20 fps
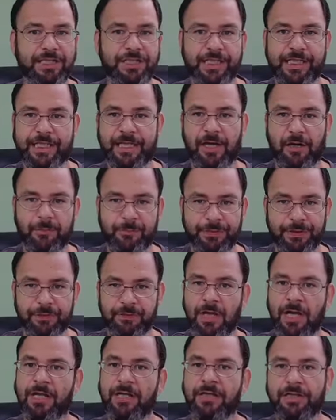She can help
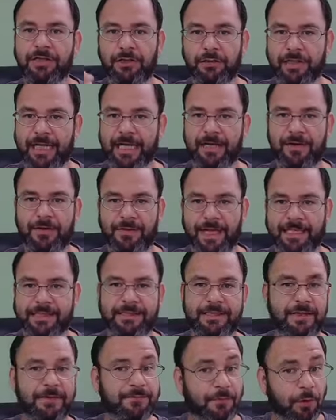you, you know, get all that stuff.